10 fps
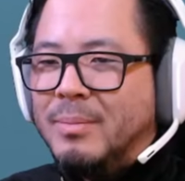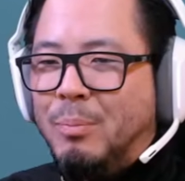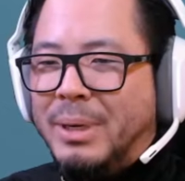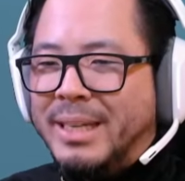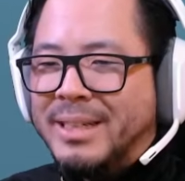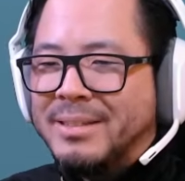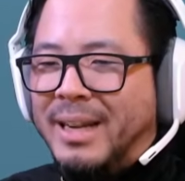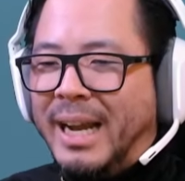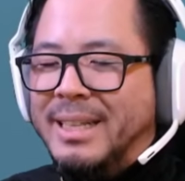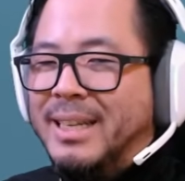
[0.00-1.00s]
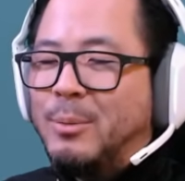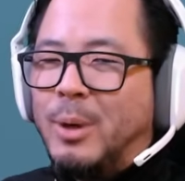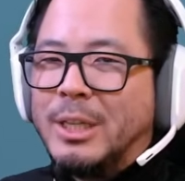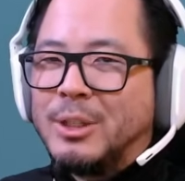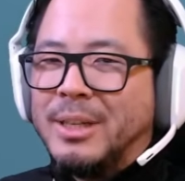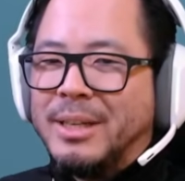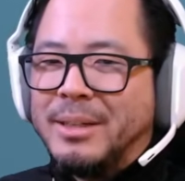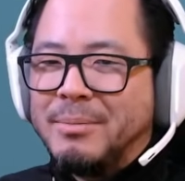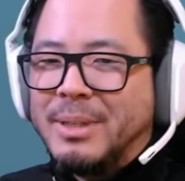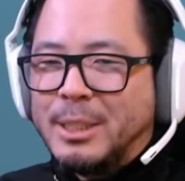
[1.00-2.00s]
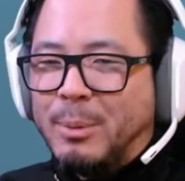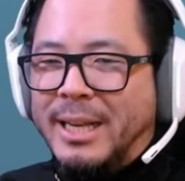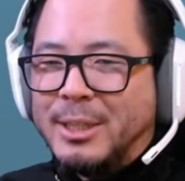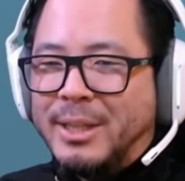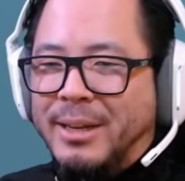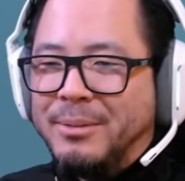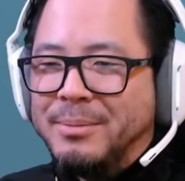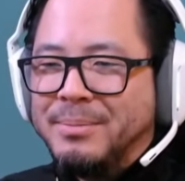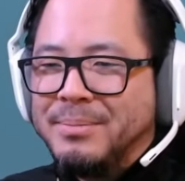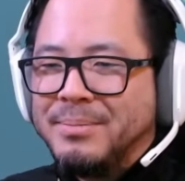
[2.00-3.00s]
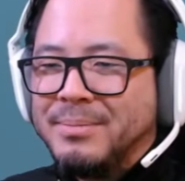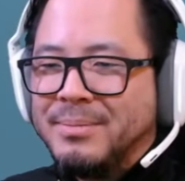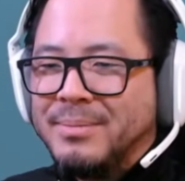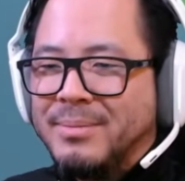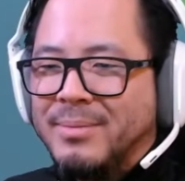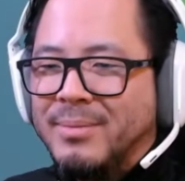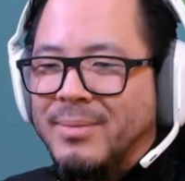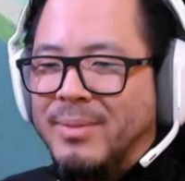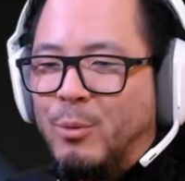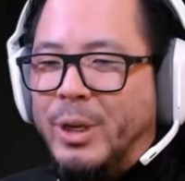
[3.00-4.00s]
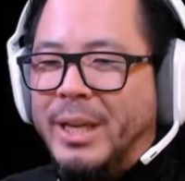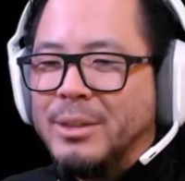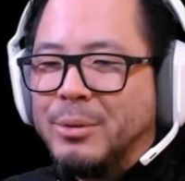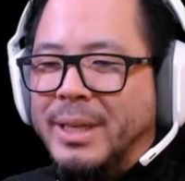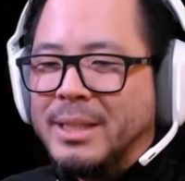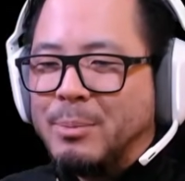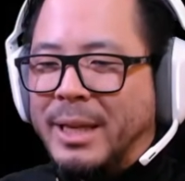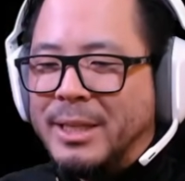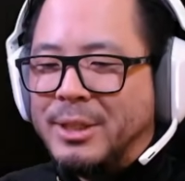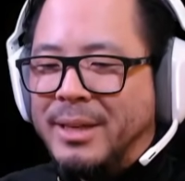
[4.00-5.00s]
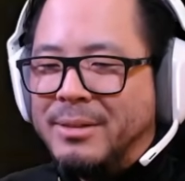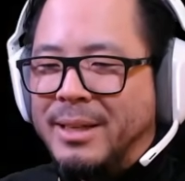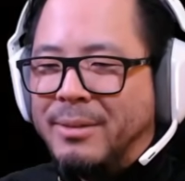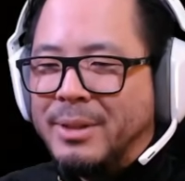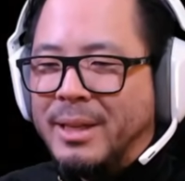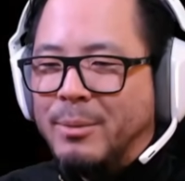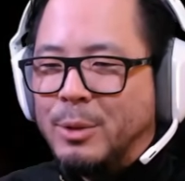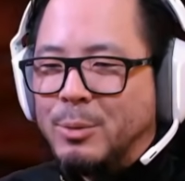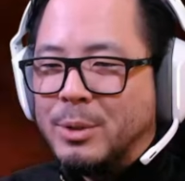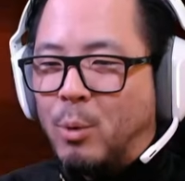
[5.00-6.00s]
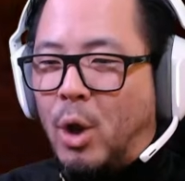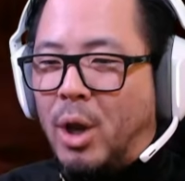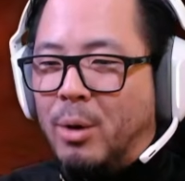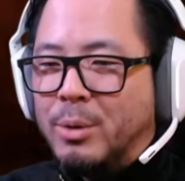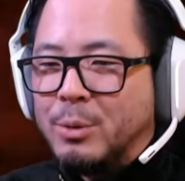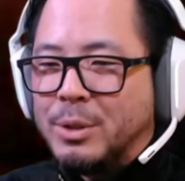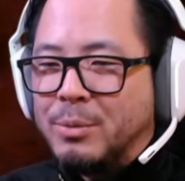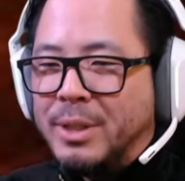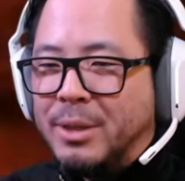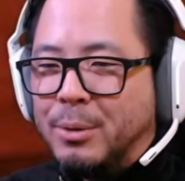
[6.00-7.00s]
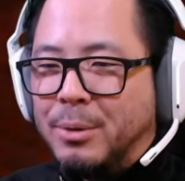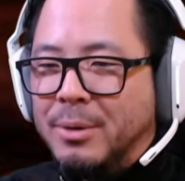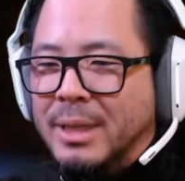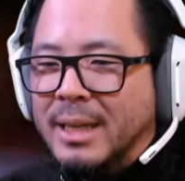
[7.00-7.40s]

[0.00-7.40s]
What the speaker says: but I did watch the splashdown, re-entry and splashdown and everything, which was really cool.